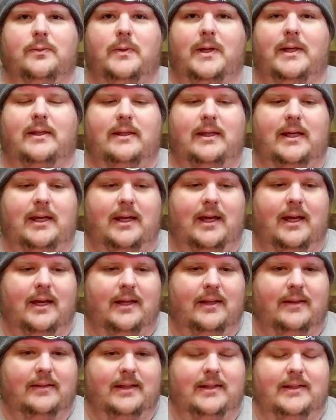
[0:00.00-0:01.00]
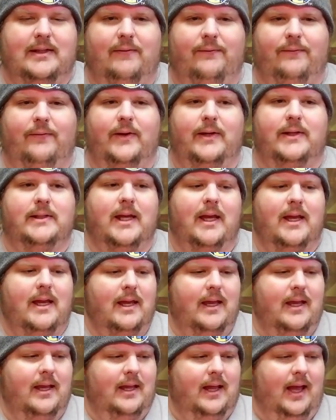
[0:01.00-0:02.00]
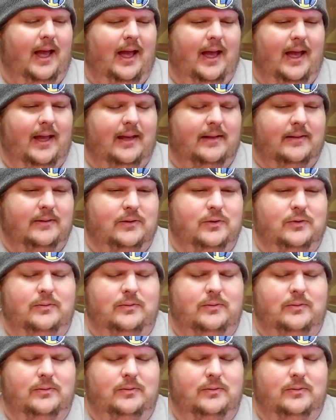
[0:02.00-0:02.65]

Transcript: with the uh, the different uh,